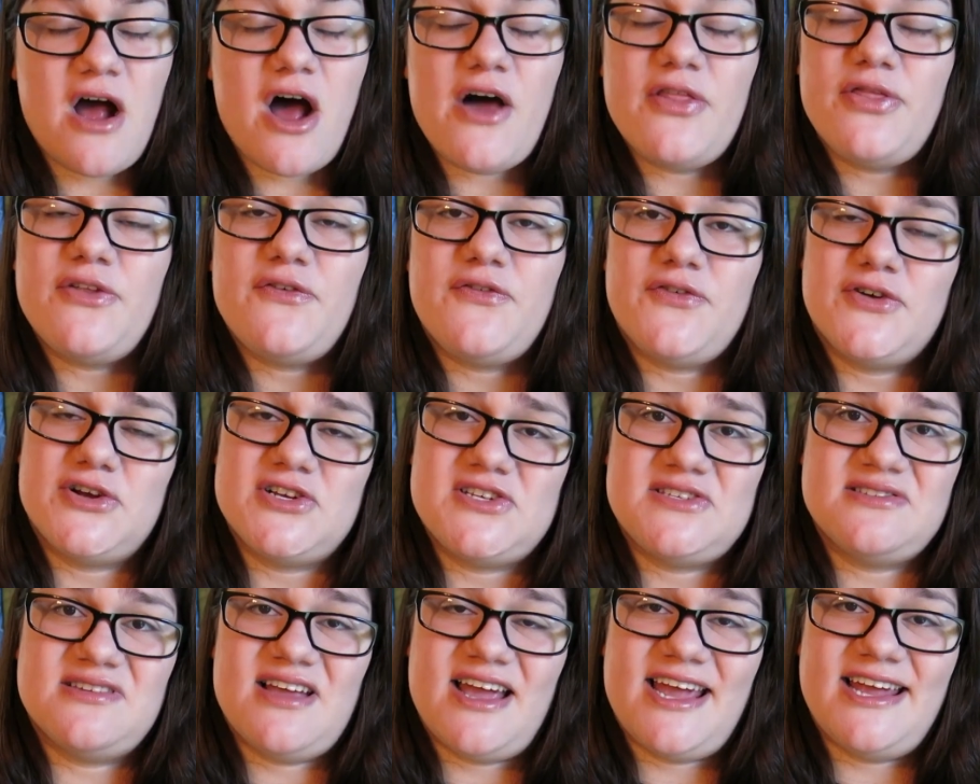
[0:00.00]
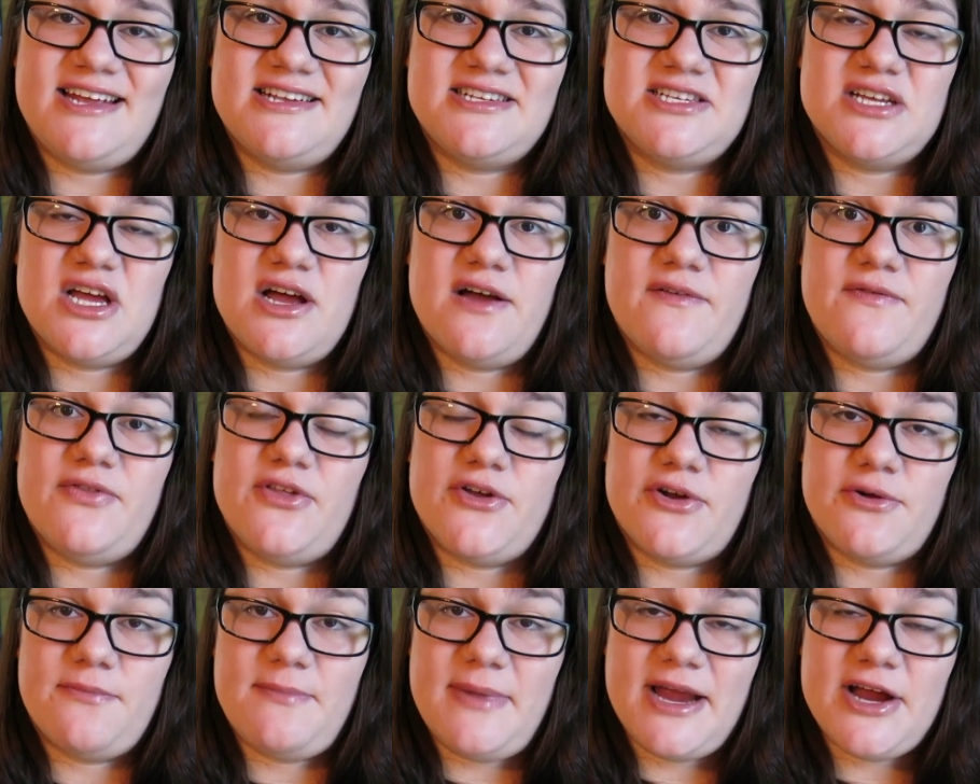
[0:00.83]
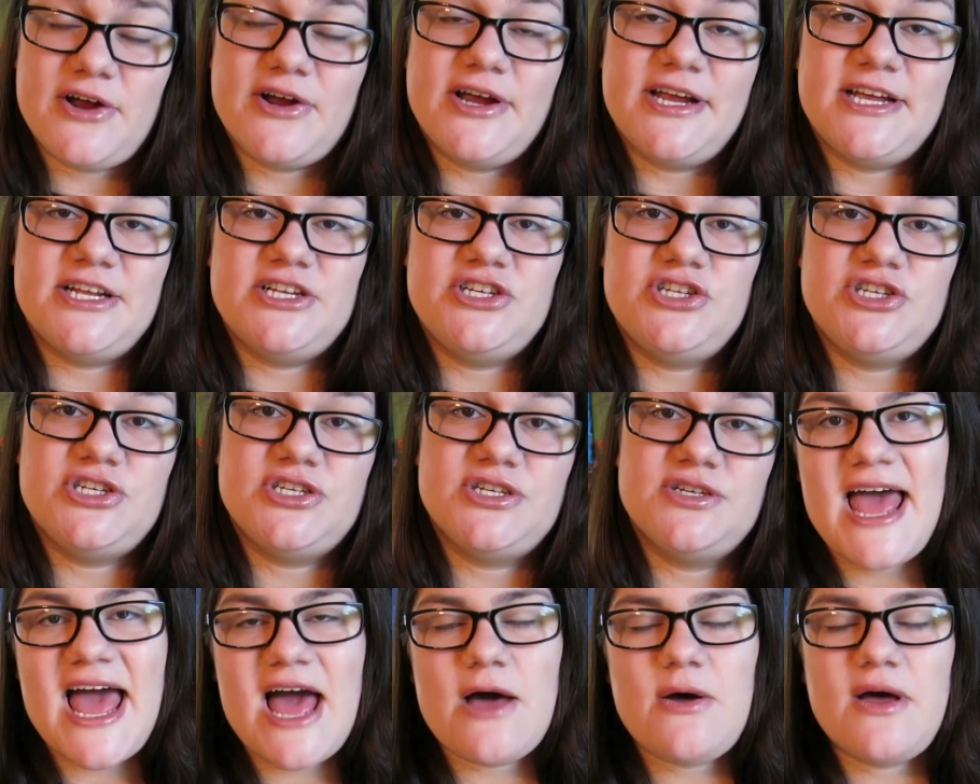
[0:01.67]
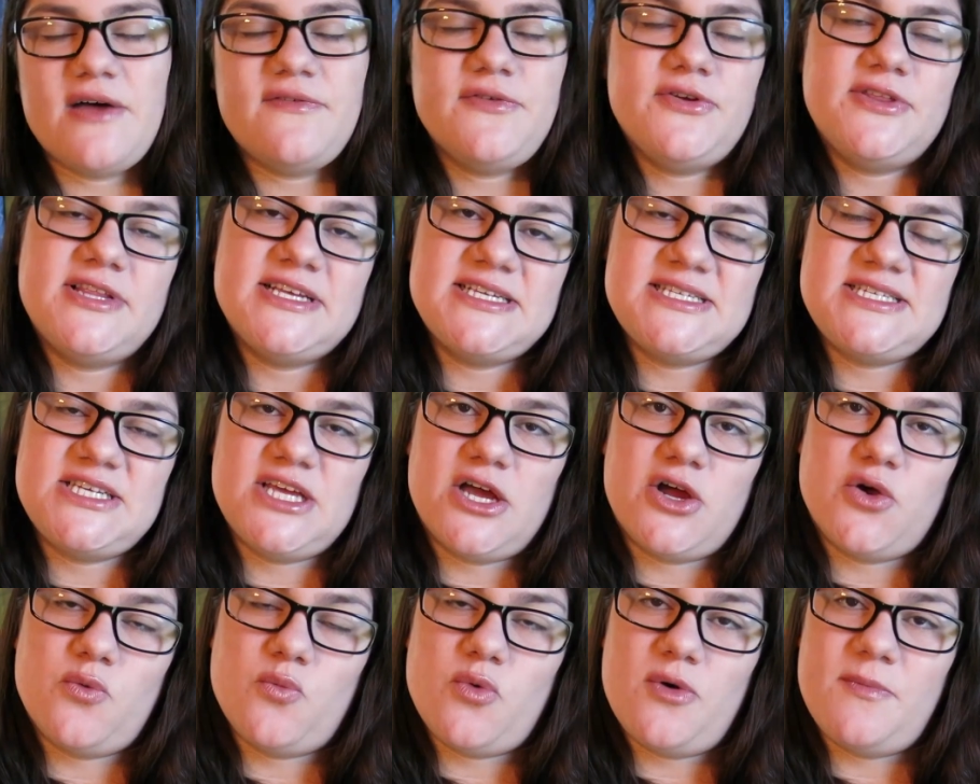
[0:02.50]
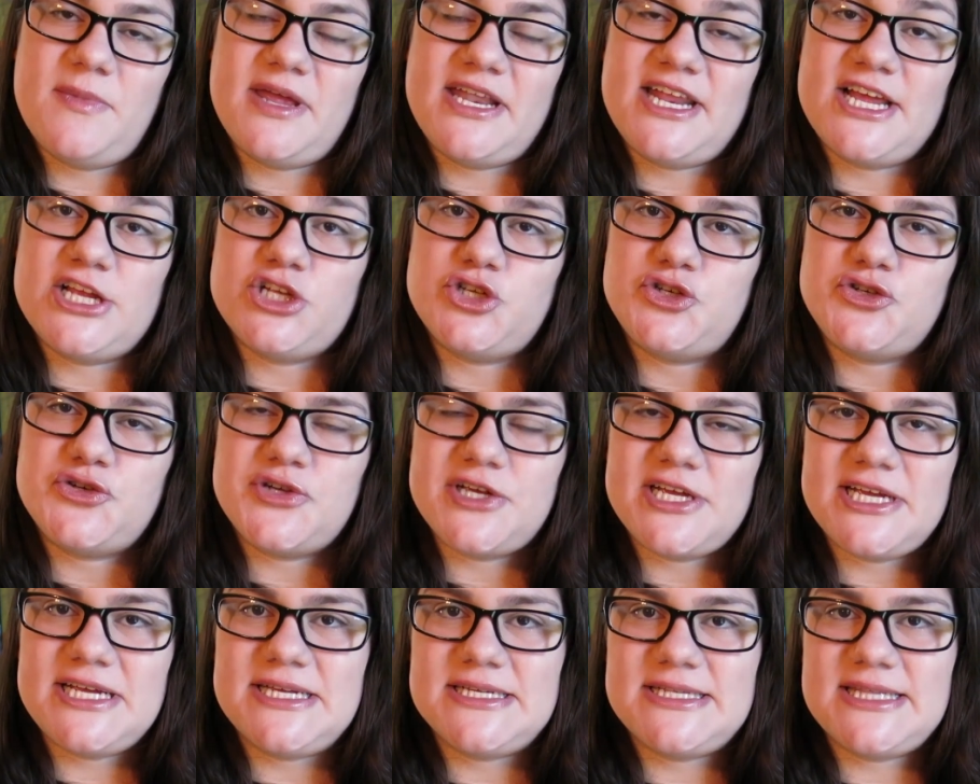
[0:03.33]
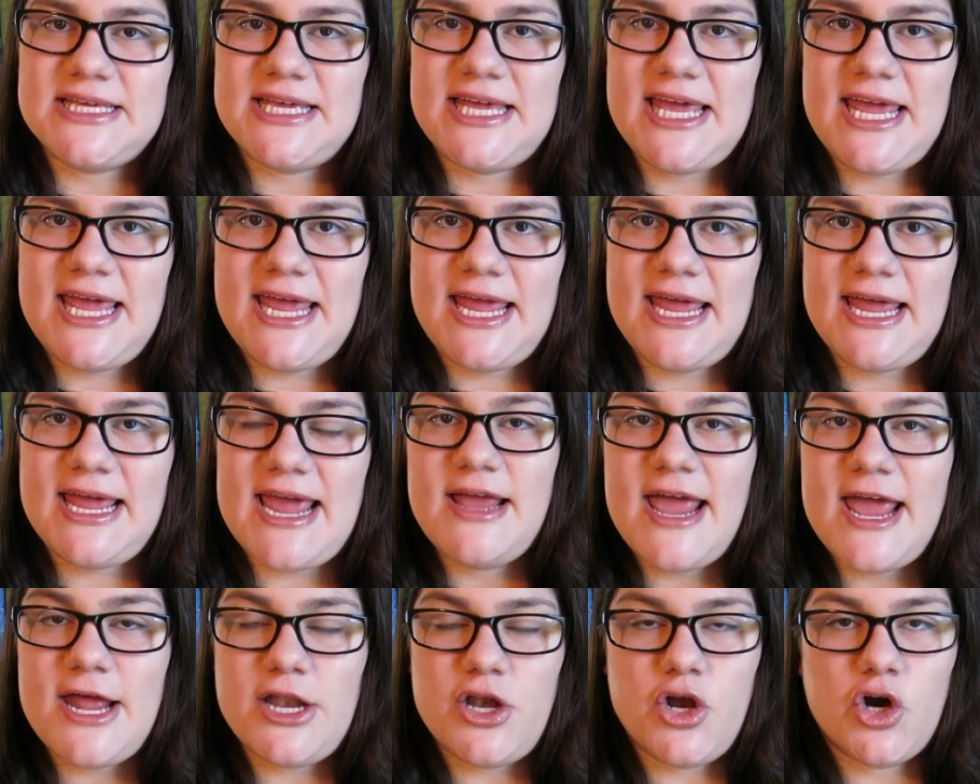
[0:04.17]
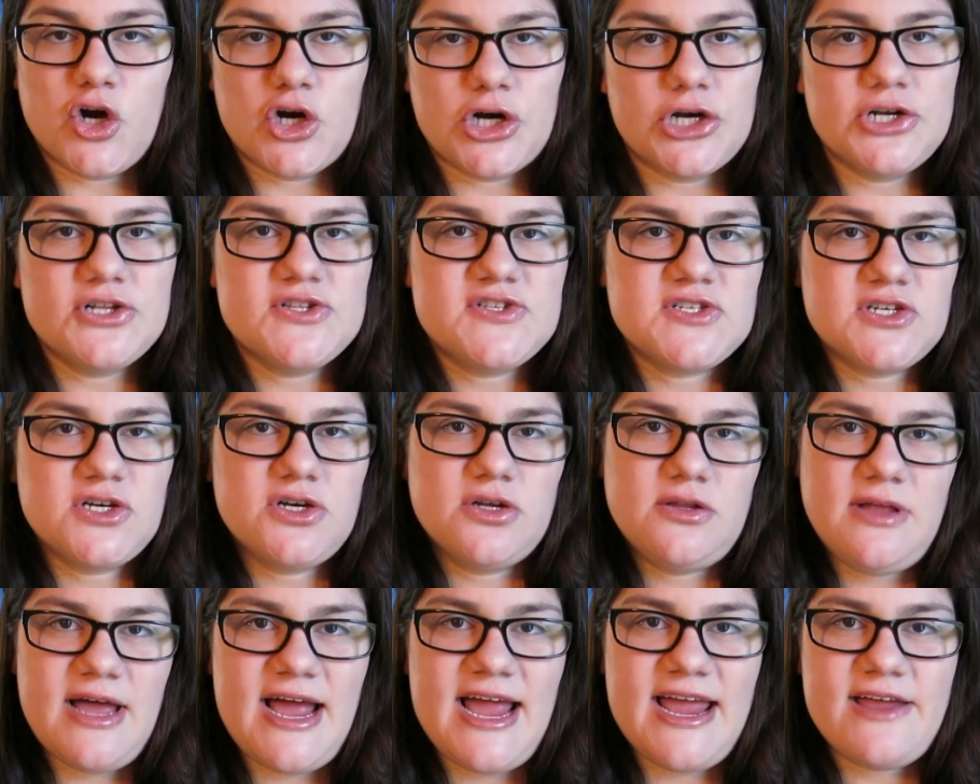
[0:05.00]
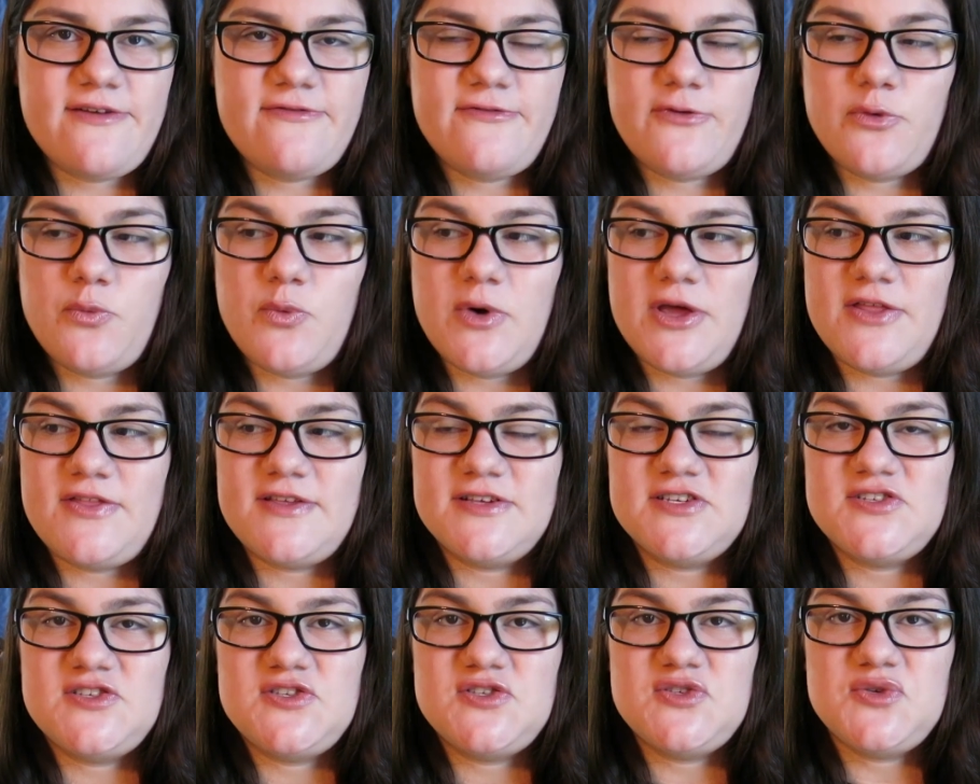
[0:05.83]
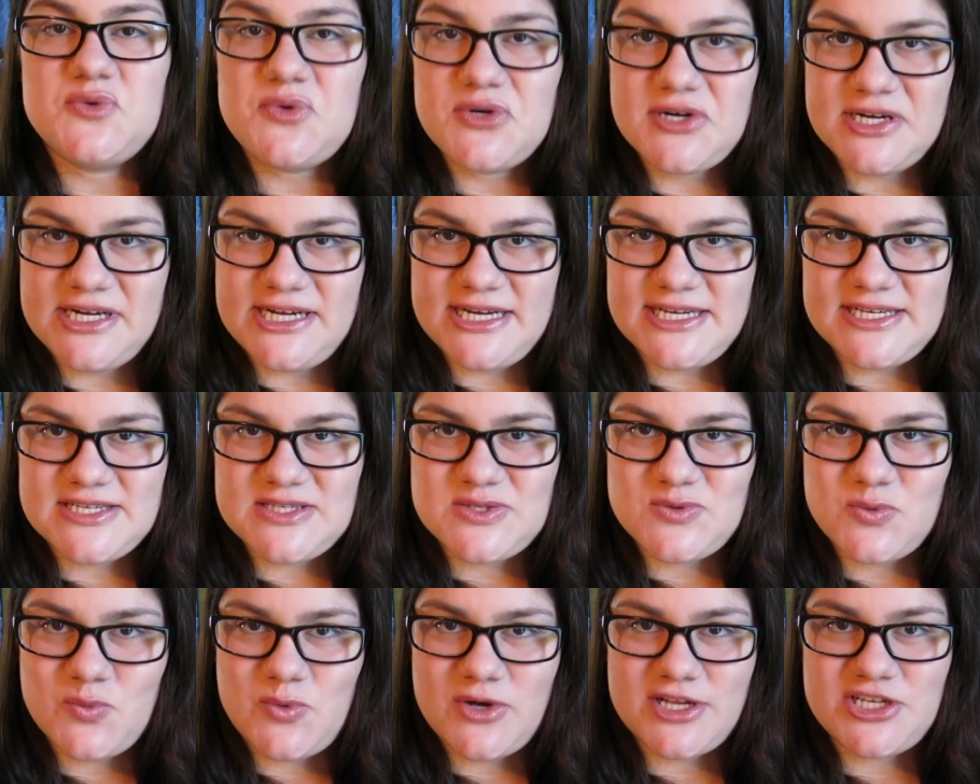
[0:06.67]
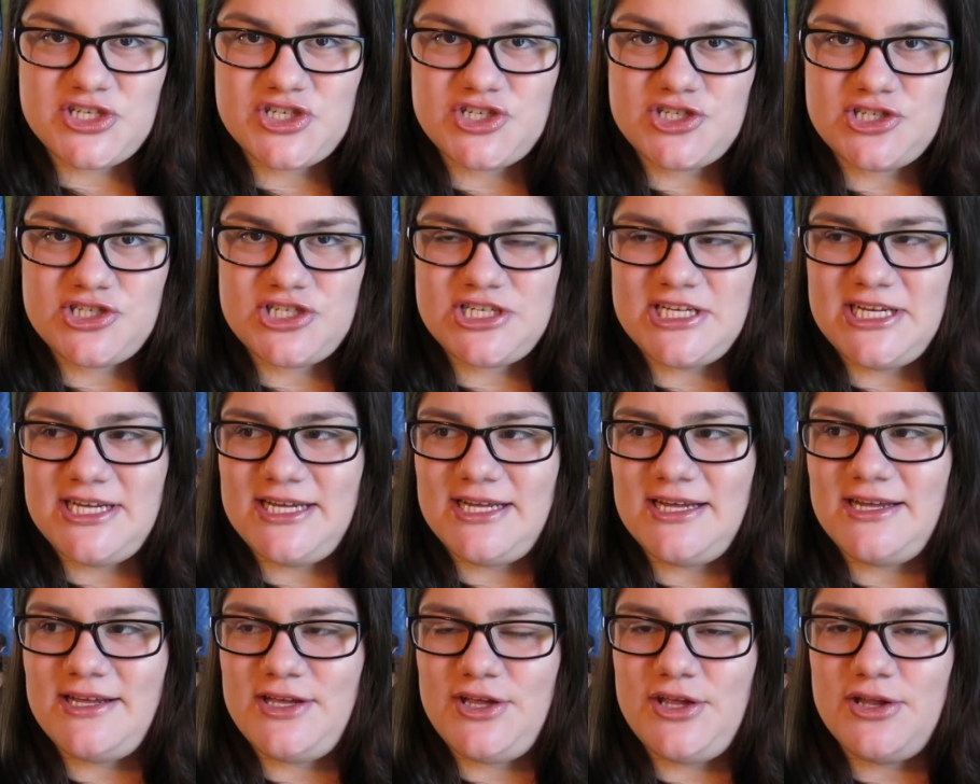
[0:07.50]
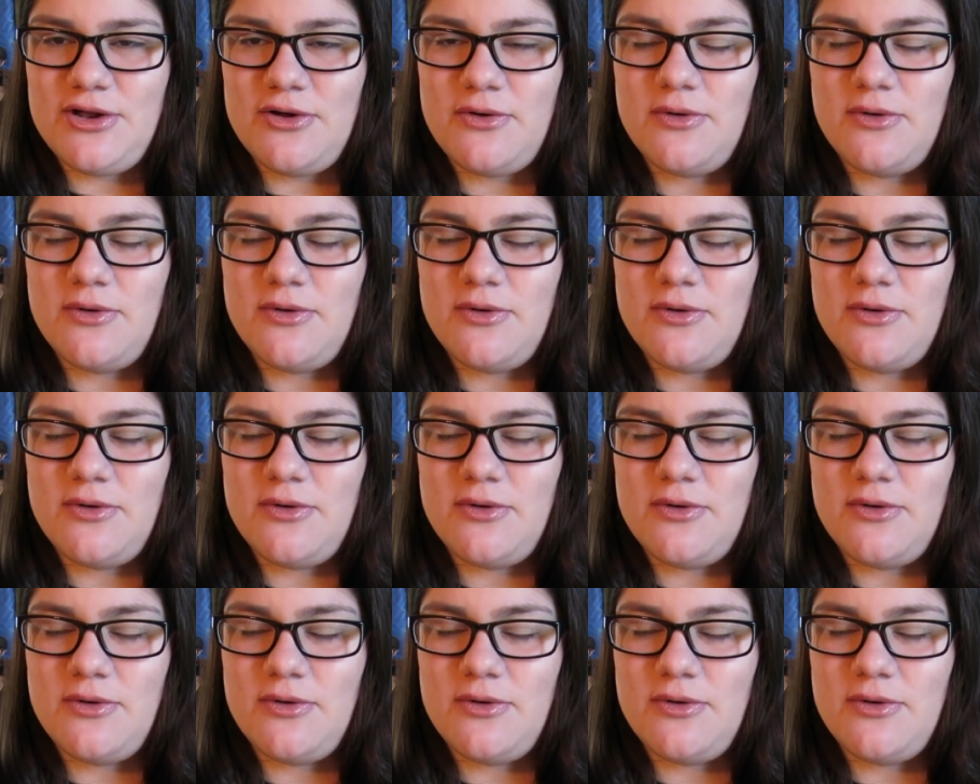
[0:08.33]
on the first night of their marriage. However, this young woman intrigues the king and earns her life with stories which she,